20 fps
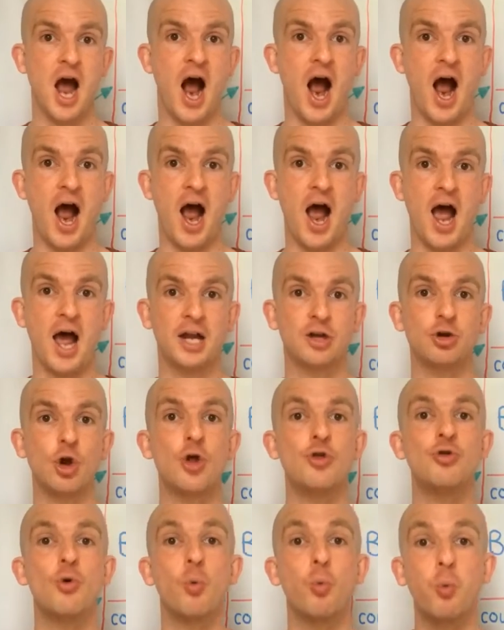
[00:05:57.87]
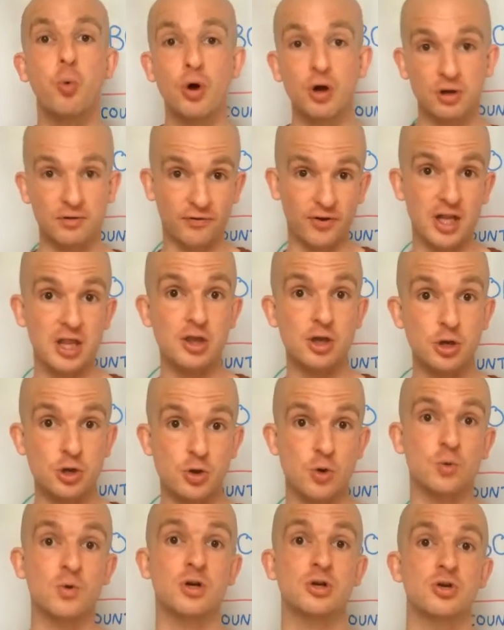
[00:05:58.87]
And the worst thing that
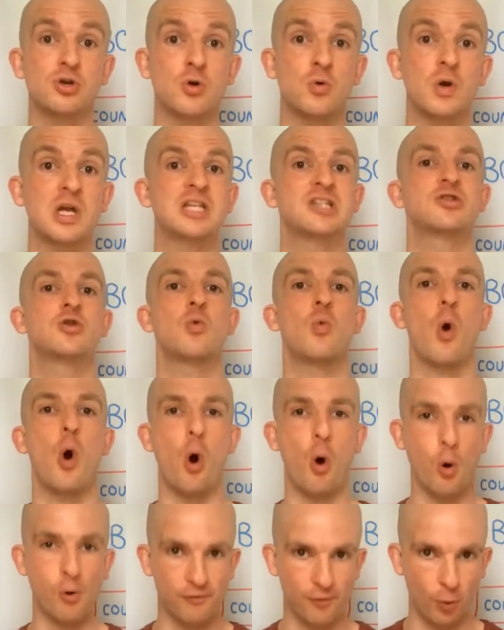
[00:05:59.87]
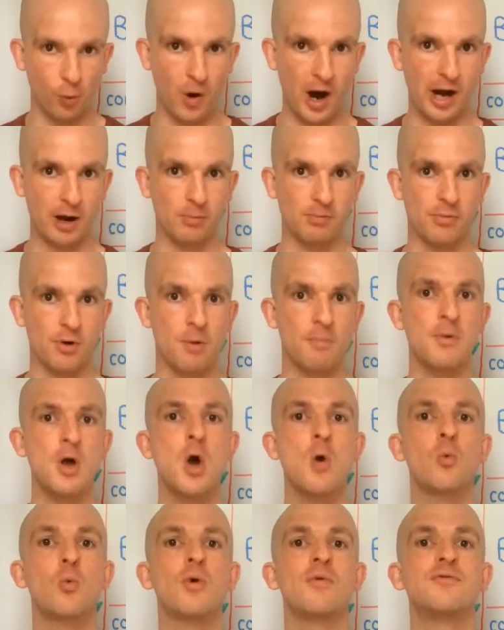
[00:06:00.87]
you can do is to overwhelm them
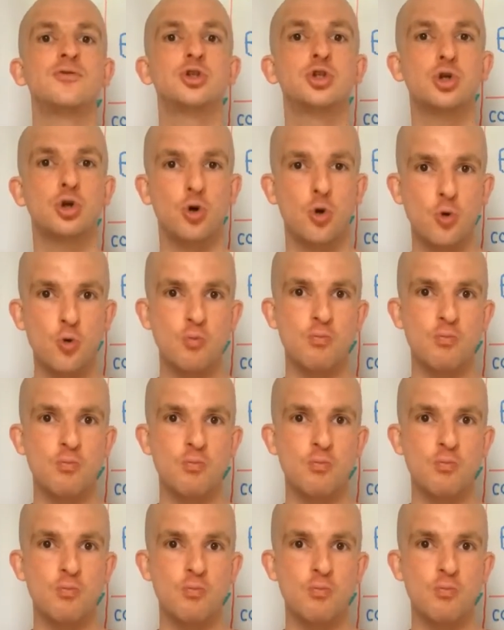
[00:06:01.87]
with too